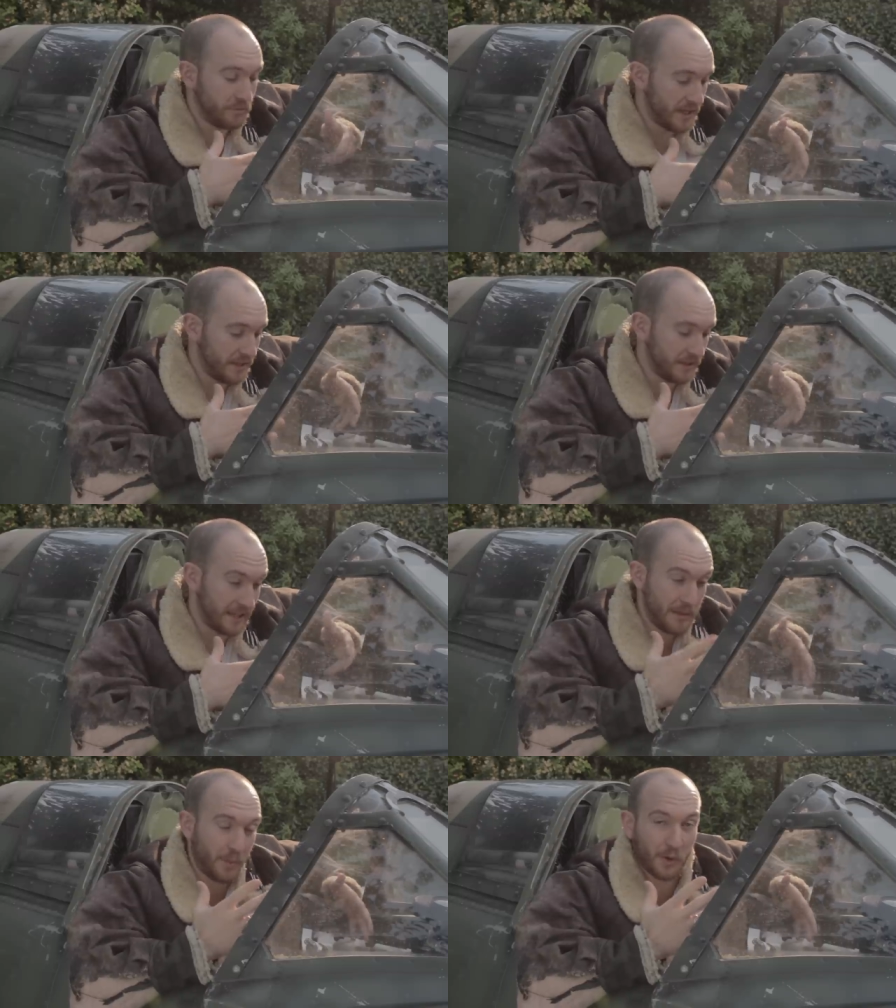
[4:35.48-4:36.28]
would mean
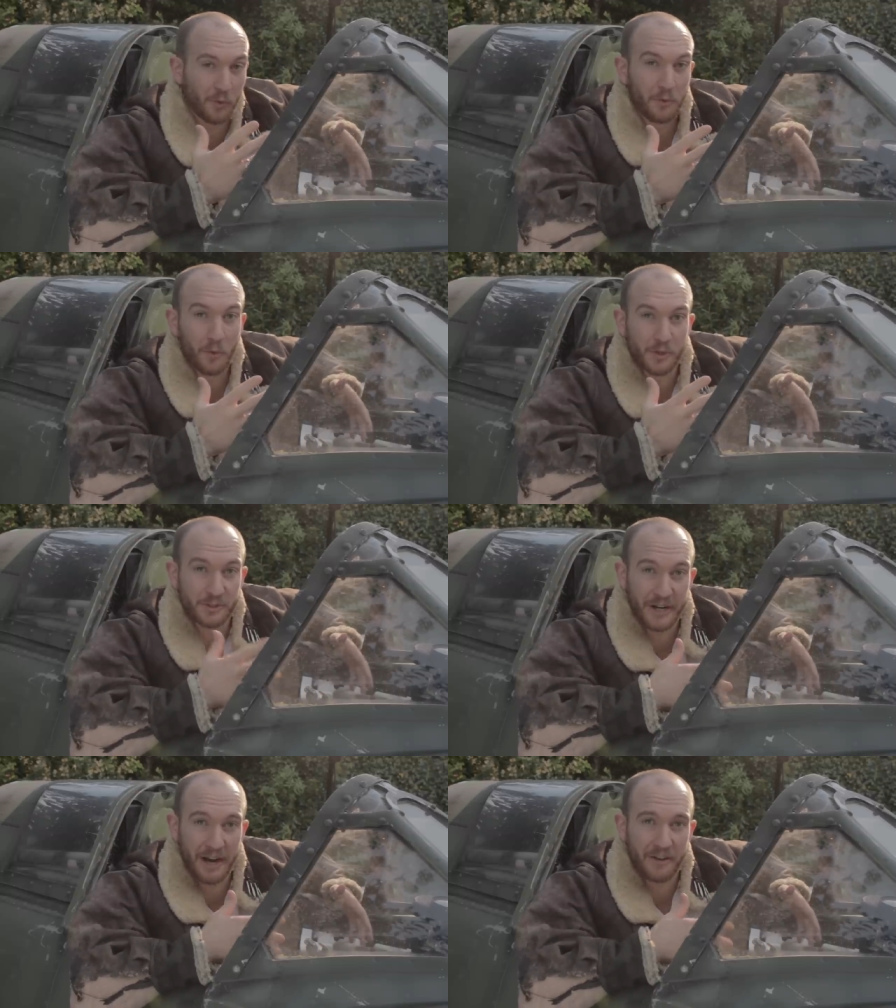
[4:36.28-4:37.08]
keeping all the
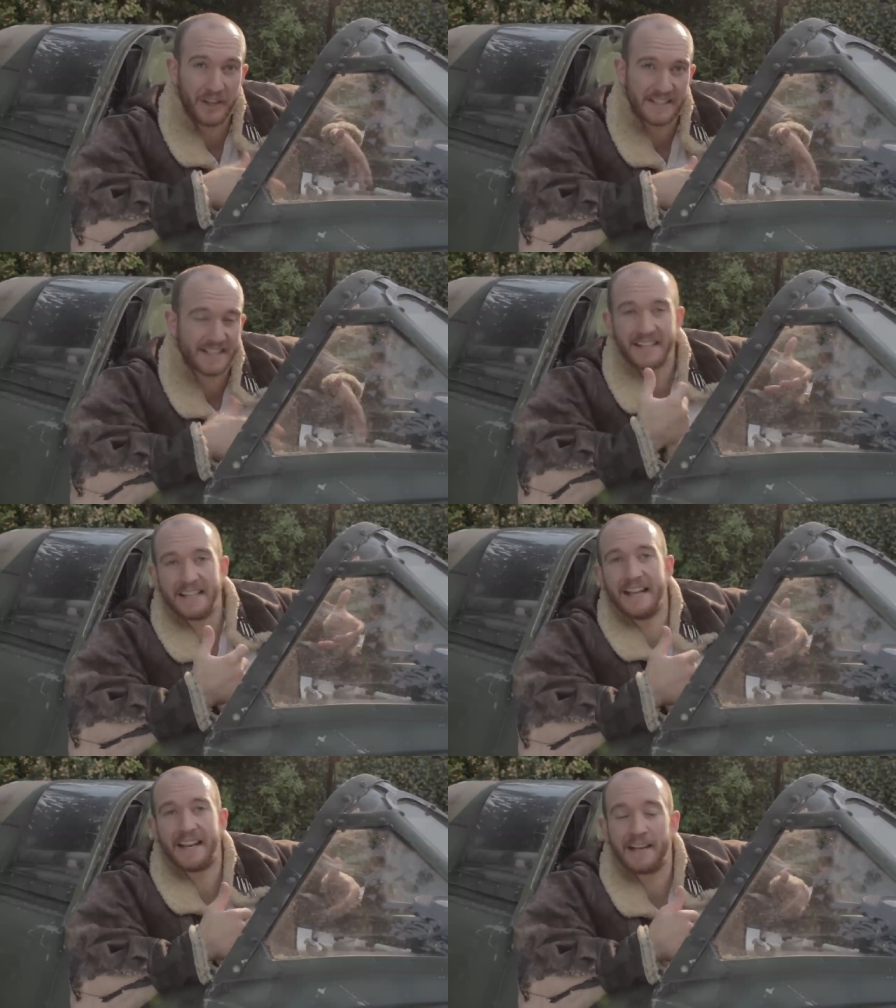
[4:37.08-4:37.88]
water out and then
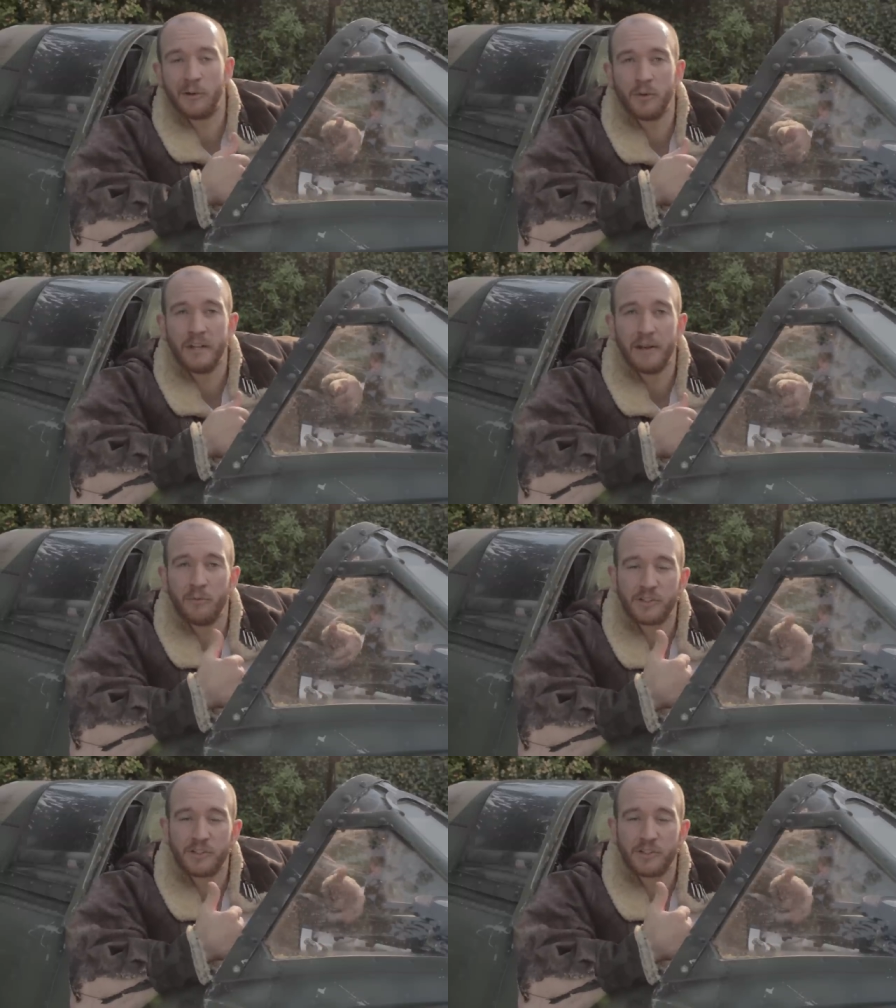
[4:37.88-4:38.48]
suddenly letting it all in,